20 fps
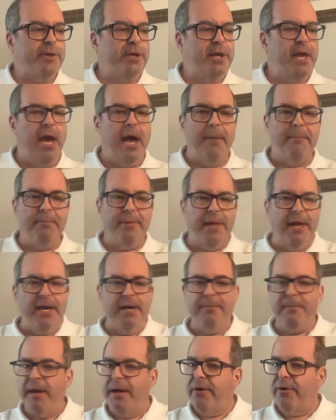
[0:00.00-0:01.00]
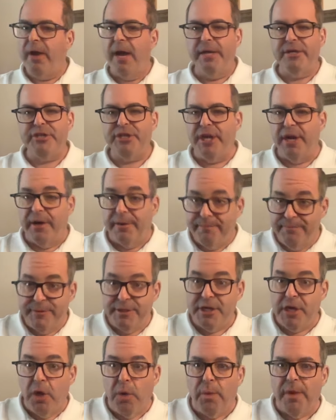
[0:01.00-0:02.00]
I'm playing my Gretsch here.
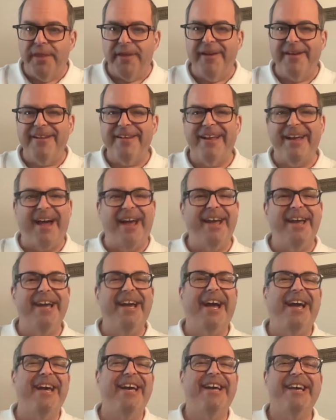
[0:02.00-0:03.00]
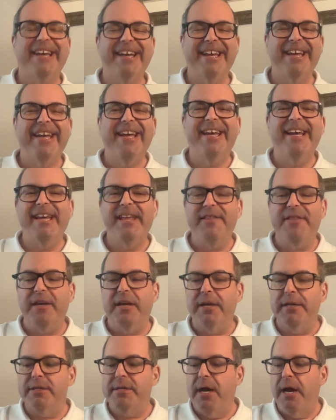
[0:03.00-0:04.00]
Deal with it. The
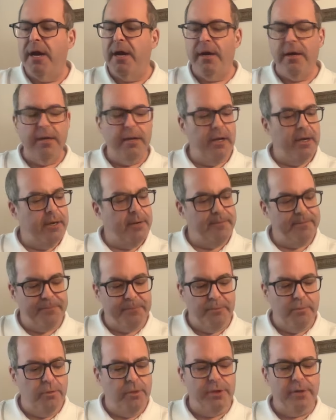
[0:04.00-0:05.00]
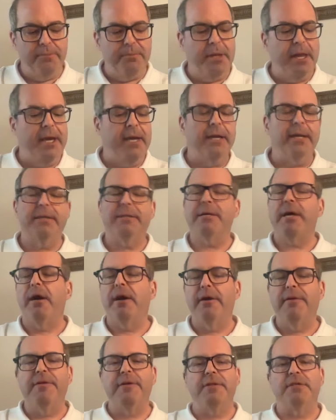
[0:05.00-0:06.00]
guitar, when you play a
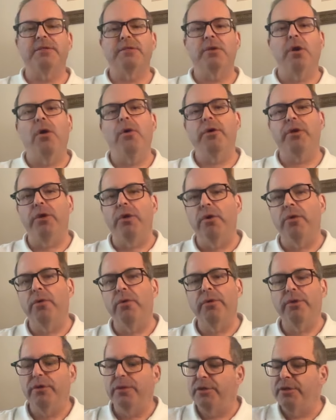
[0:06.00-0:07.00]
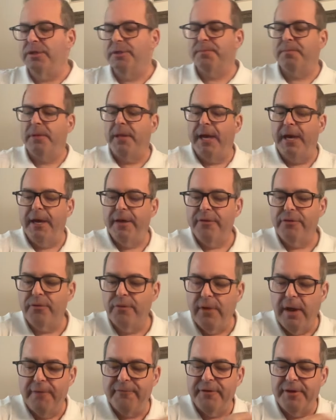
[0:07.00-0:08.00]
guitar that's so you just play it
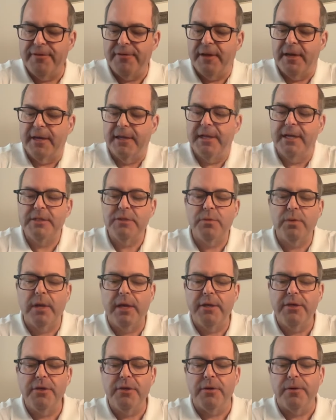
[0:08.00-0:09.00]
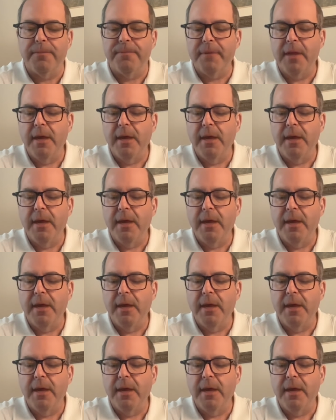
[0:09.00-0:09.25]
through everything. And that's what I do.